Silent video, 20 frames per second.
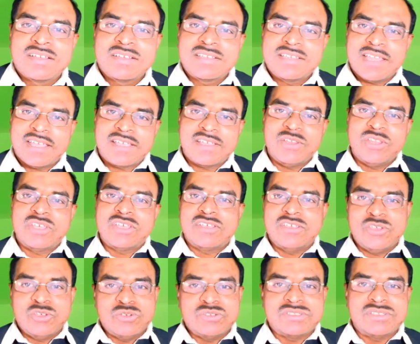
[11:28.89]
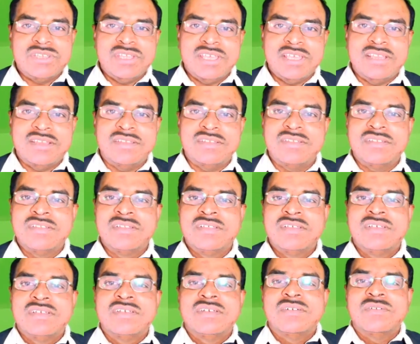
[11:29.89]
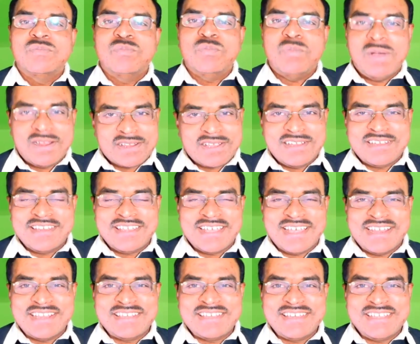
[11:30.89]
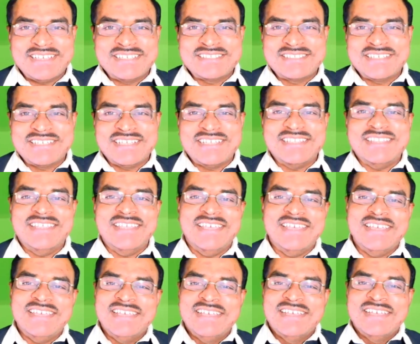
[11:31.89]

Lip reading: technique used in marketing analytics in the